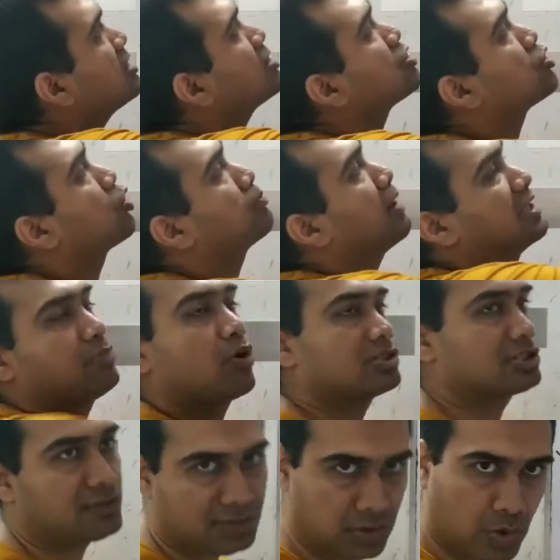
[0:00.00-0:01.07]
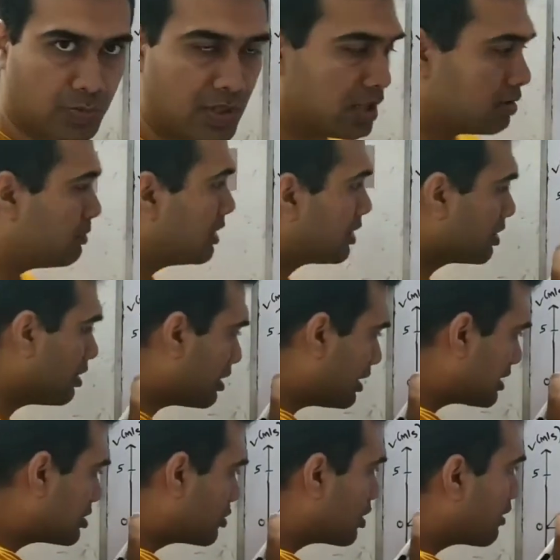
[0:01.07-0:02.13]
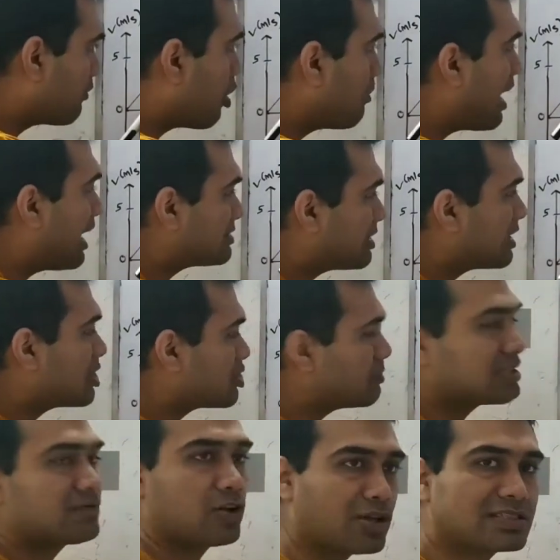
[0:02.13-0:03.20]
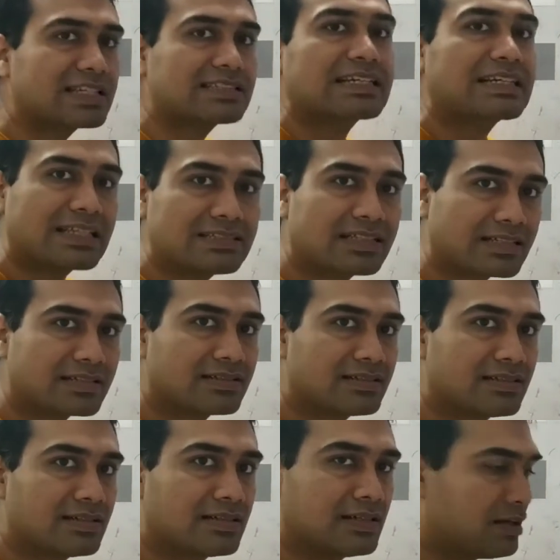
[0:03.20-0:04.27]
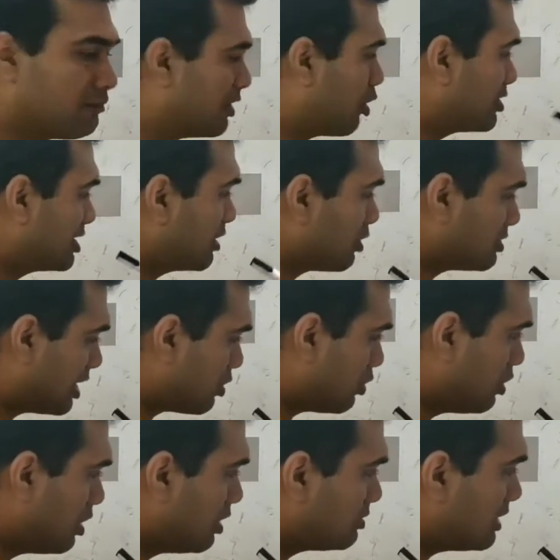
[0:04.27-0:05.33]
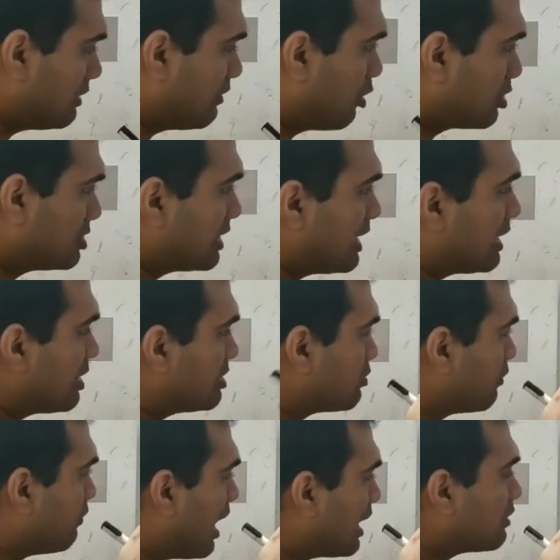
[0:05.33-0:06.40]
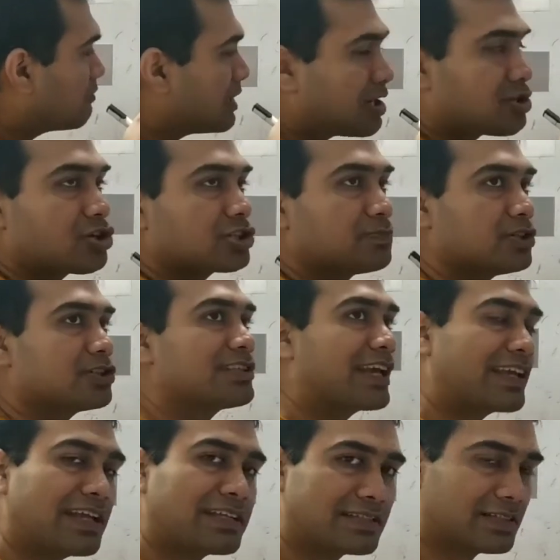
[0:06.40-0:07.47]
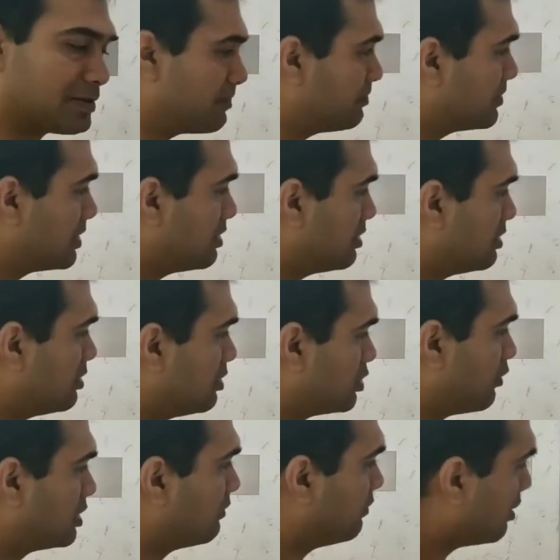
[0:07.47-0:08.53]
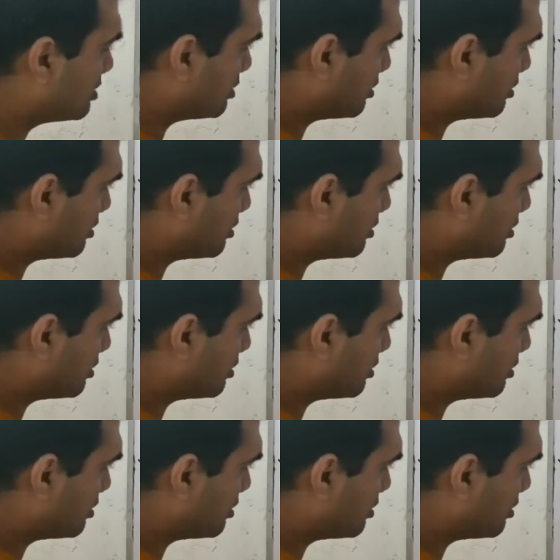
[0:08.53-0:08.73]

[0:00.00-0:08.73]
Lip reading: is shown by the positive slope, but here it is uniform acceleration. Its velocity is increasing. Velocity was 0, then velocity increased to 5 meters per second. So for the first